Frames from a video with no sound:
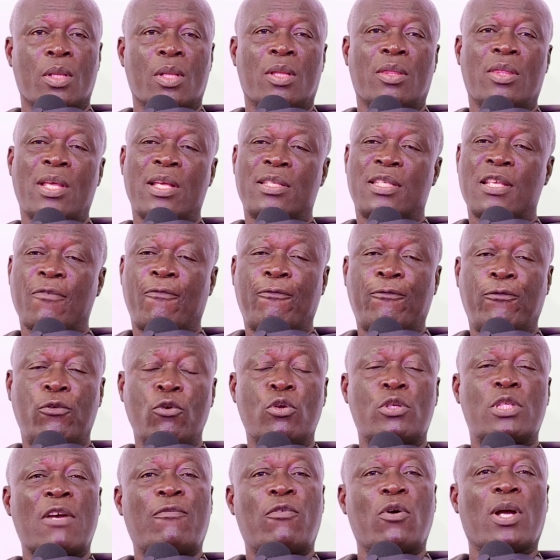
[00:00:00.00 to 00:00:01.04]
There's a
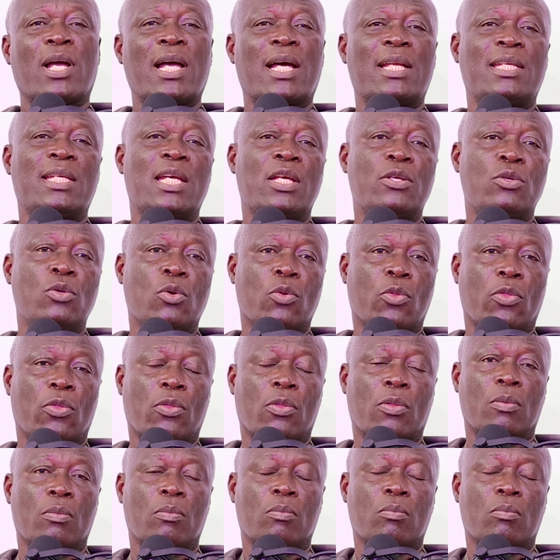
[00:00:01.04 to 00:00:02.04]
future for Ghanaian youth.